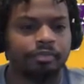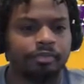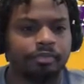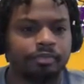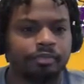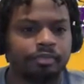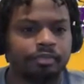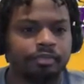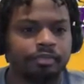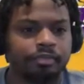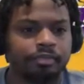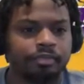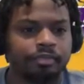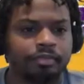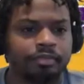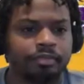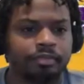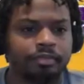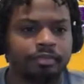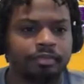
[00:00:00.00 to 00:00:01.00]

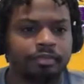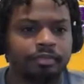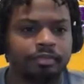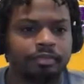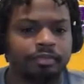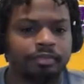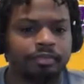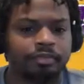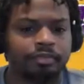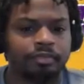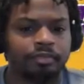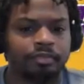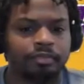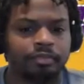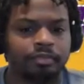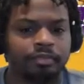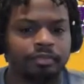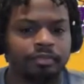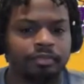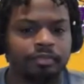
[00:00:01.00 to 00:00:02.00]

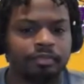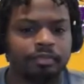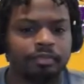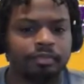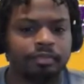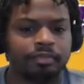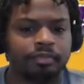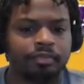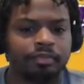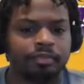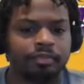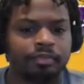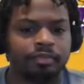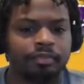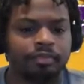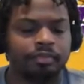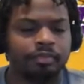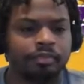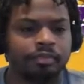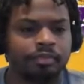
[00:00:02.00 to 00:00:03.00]

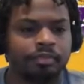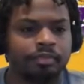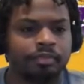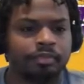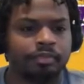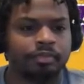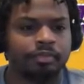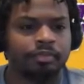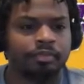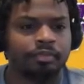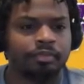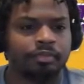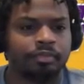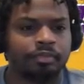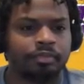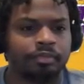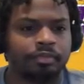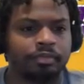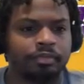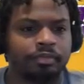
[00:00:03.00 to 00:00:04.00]

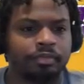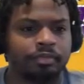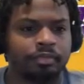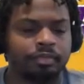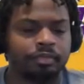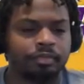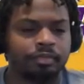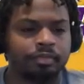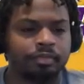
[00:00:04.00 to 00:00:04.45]
[no speech]